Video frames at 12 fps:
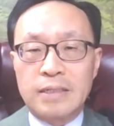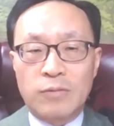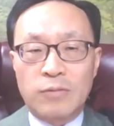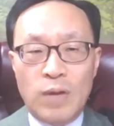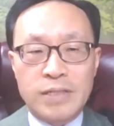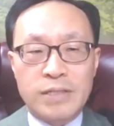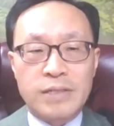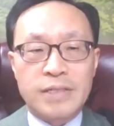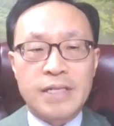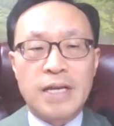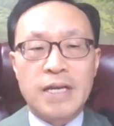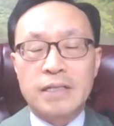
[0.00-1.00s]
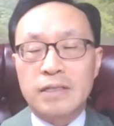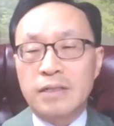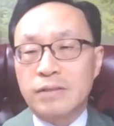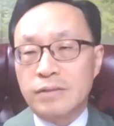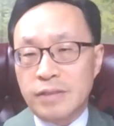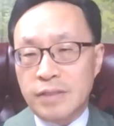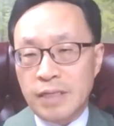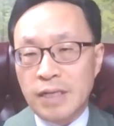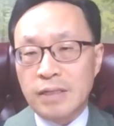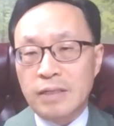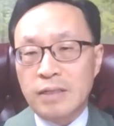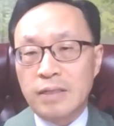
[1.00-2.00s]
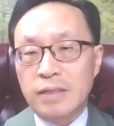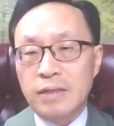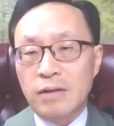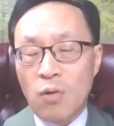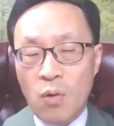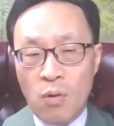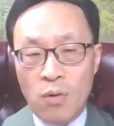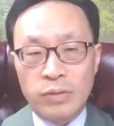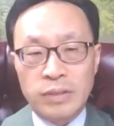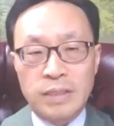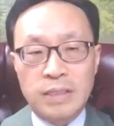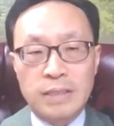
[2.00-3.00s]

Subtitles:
to once again to take hold.